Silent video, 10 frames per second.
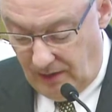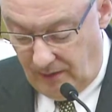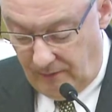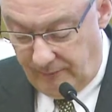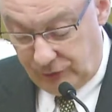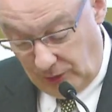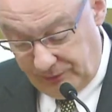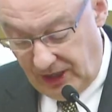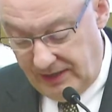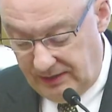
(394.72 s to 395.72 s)
For top
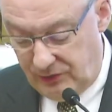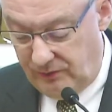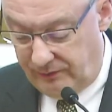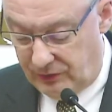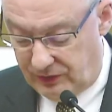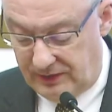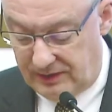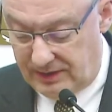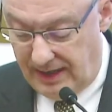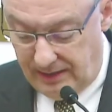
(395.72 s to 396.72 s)
Chinese universities
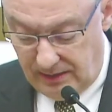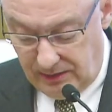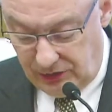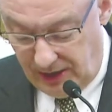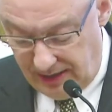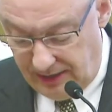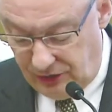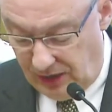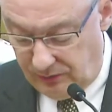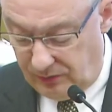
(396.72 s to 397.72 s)
like Shanghai
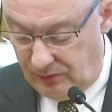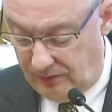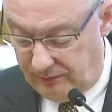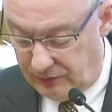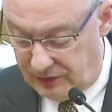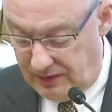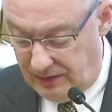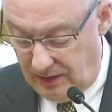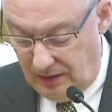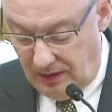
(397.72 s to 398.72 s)
Jiao Tong University,
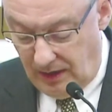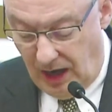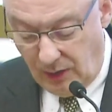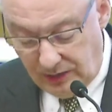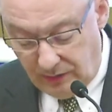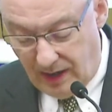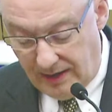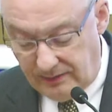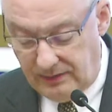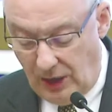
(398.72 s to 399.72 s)
how they ride
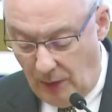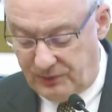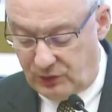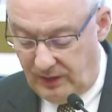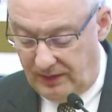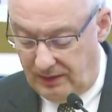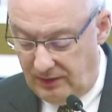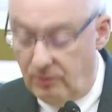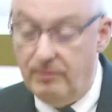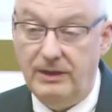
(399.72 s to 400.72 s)
the upswing in the
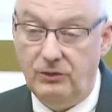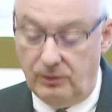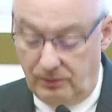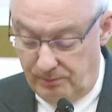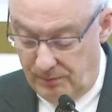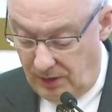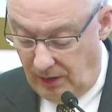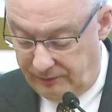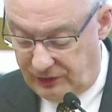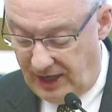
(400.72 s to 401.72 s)
momentum
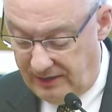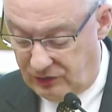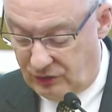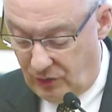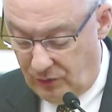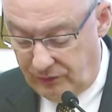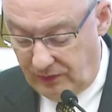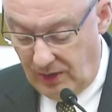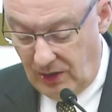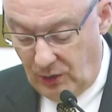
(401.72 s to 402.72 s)
of China's growth
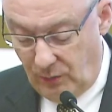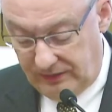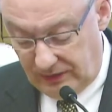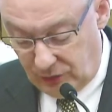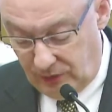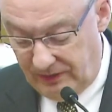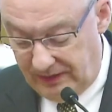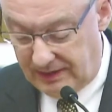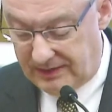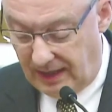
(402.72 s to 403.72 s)
will determine the
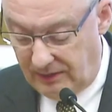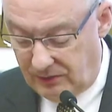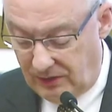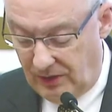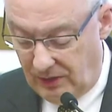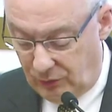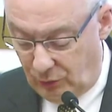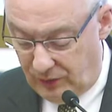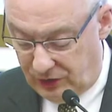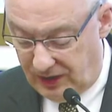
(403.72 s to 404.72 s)
extent to
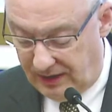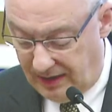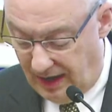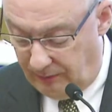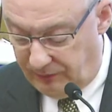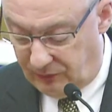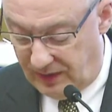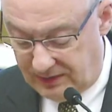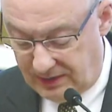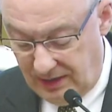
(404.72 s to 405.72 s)
which they can help
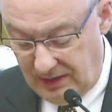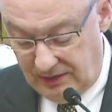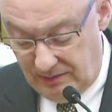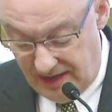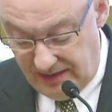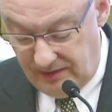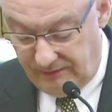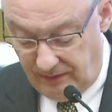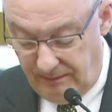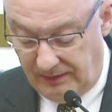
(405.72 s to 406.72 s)
address the many
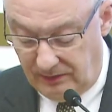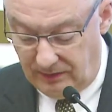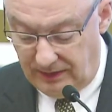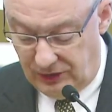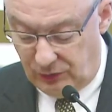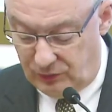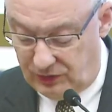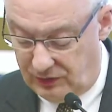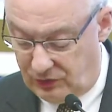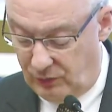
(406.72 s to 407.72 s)
developmental issues
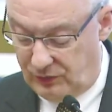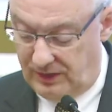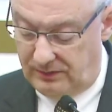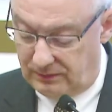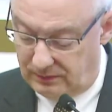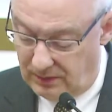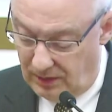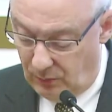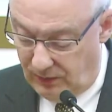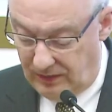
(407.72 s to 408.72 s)
associated
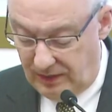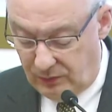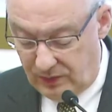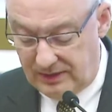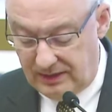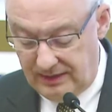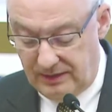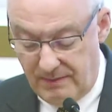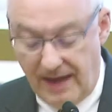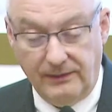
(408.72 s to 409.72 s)
with an increasingly
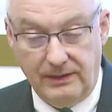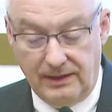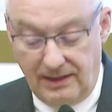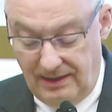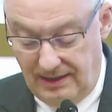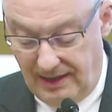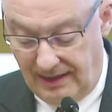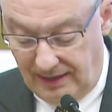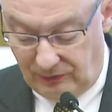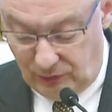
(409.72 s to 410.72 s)
demanding and
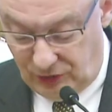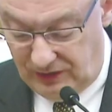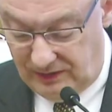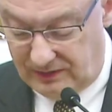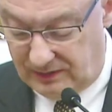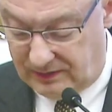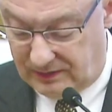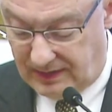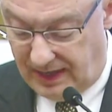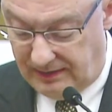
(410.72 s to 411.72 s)
heterogeneous
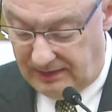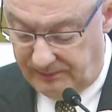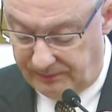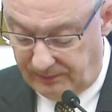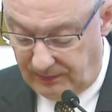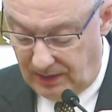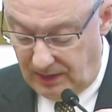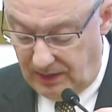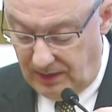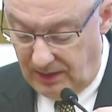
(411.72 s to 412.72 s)
society.
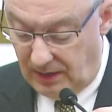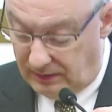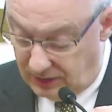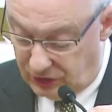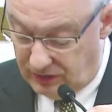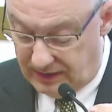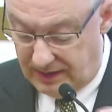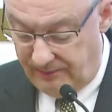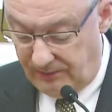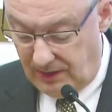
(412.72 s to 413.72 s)
Additionally,
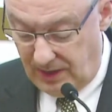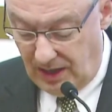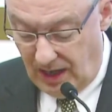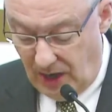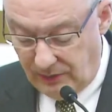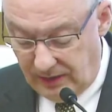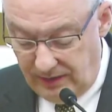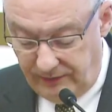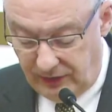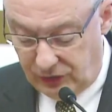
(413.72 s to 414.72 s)
how they
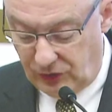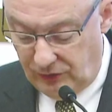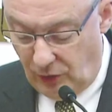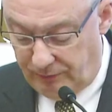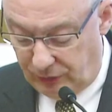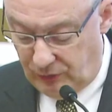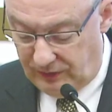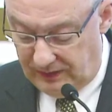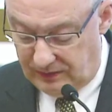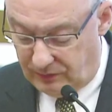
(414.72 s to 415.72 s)
leverage on the
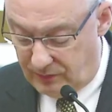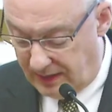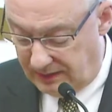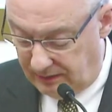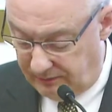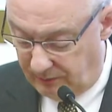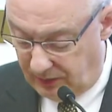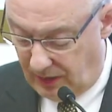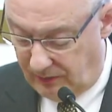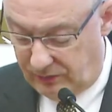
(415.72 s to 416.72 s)
opportunities arising from the
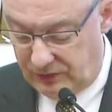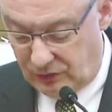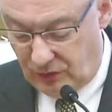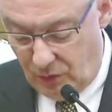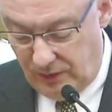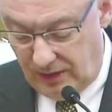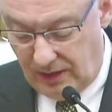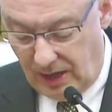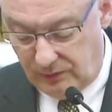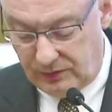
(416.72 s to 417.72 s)
country's growing
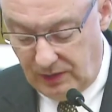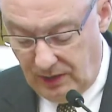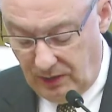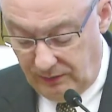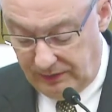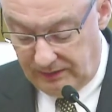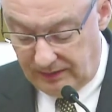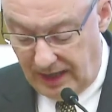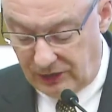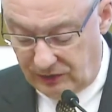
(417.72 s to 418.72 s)
clout on the
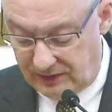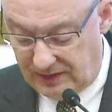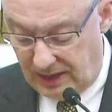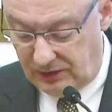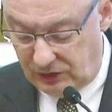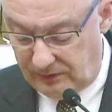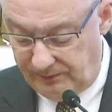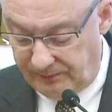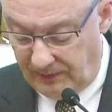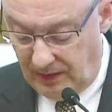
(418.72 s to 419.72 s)
international stage
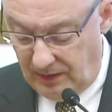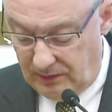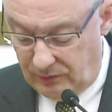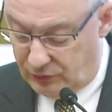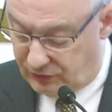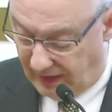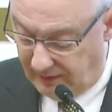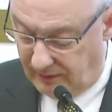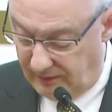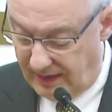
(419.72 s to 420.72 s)
to
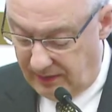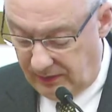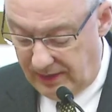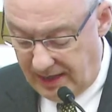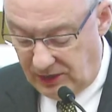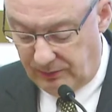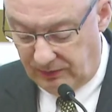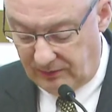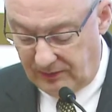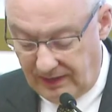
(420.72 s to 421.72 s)
strengthen their
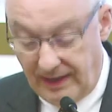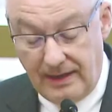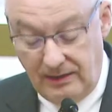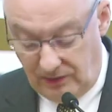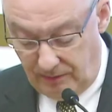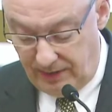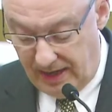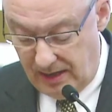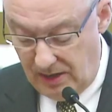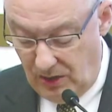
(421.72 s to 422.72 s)
engagement and
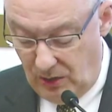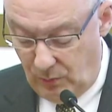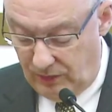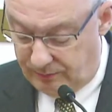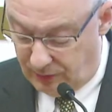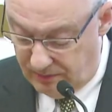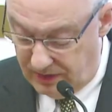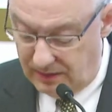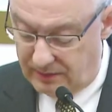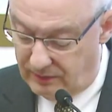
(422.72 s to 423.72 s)
interplay with the
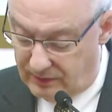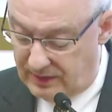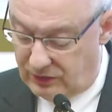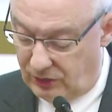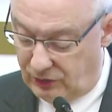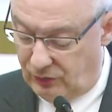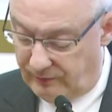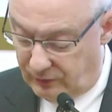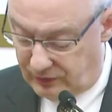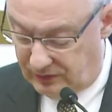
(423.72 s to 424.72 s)
premier research
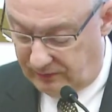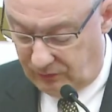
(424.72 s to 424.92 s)
universities of the